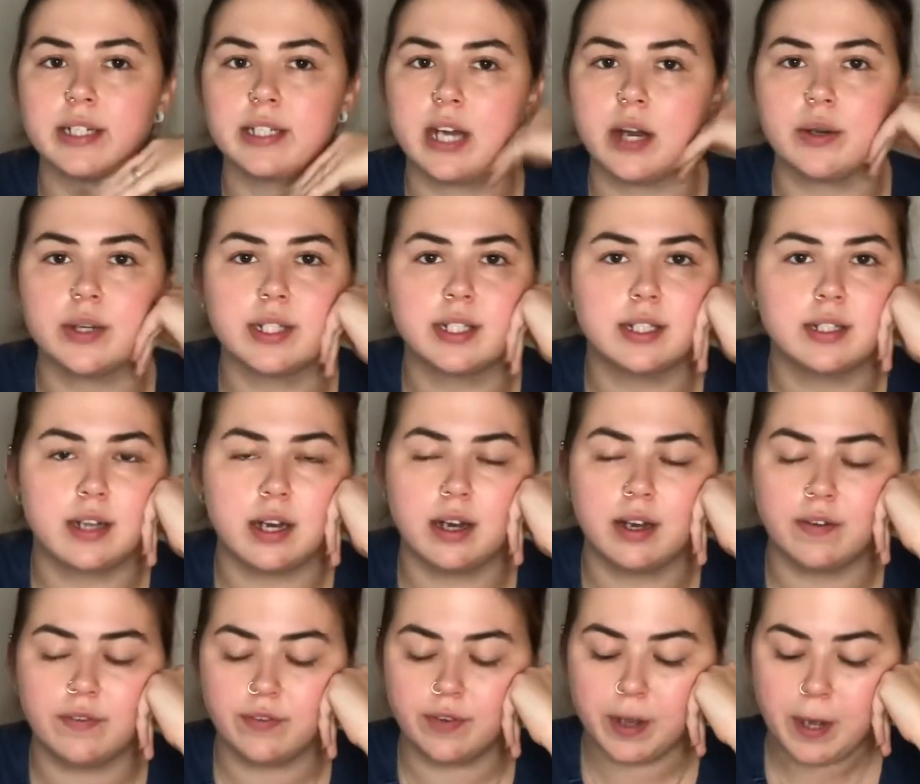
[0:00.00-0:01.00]
down and
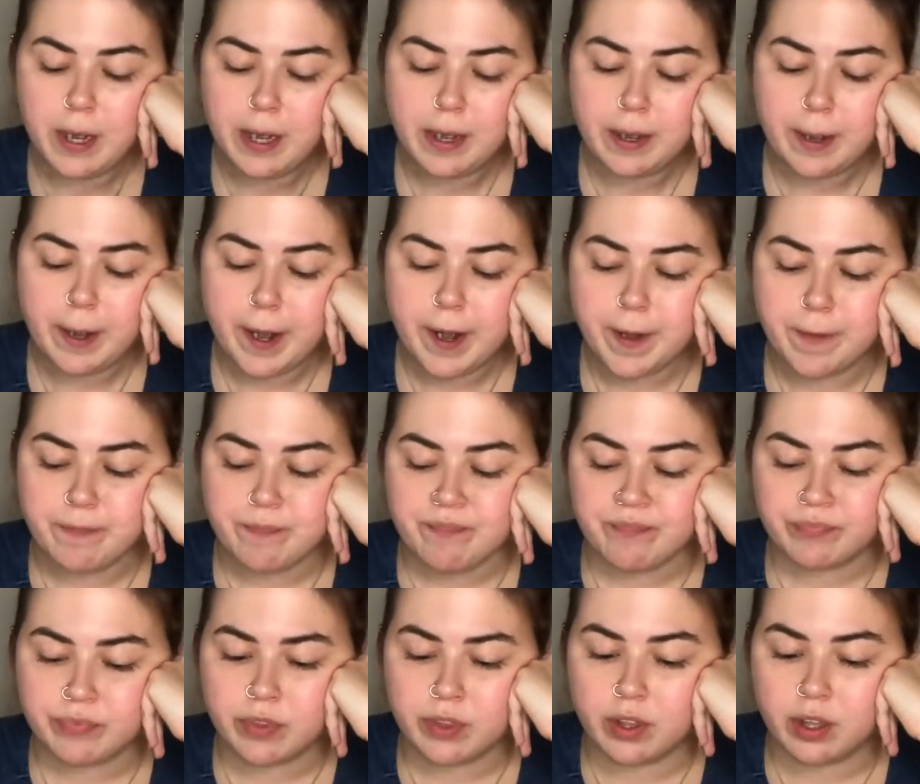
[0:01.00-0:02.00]
stuff.
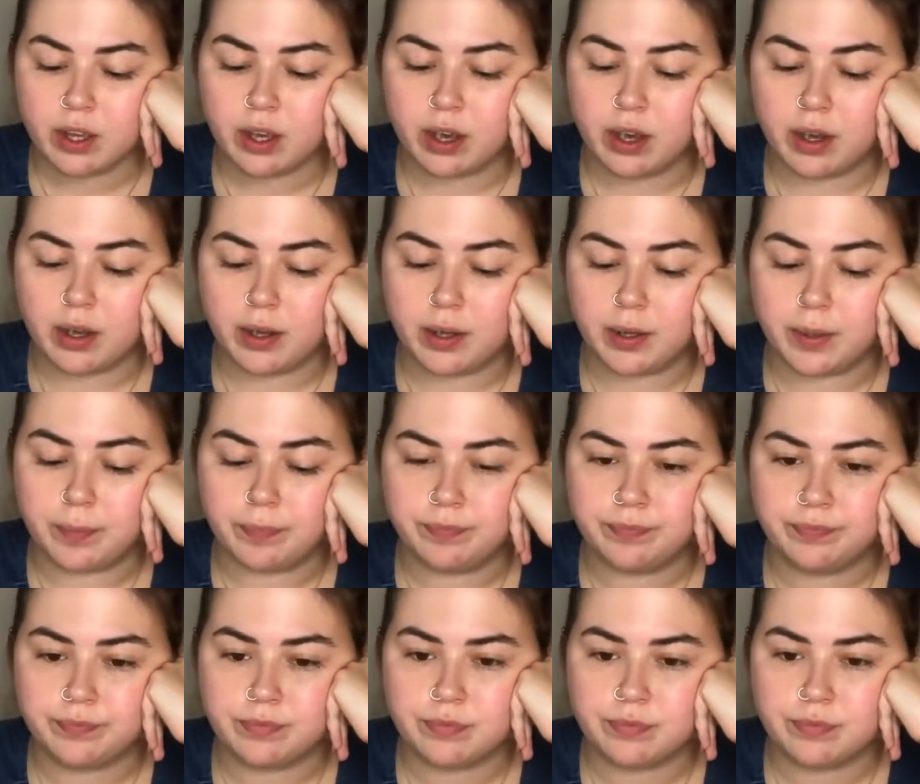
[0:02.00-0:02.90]
And